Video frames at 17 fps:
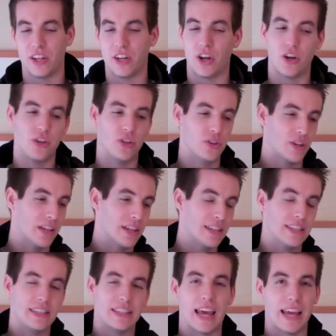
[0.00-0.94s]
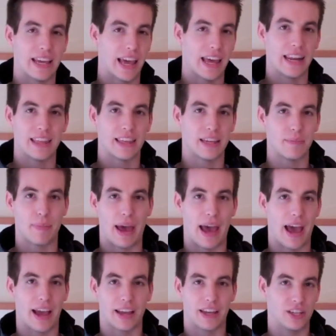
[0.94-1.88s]
You know, you can take anything
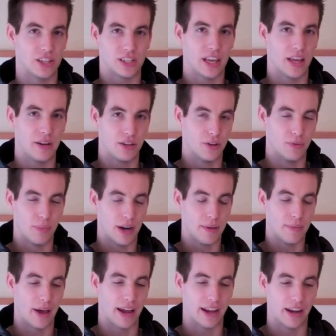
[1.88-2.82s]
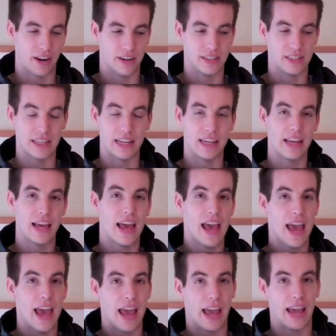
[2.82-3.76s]
back and just get your money back guarantee.
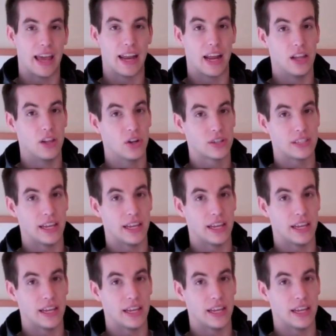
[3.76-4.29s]
And I looked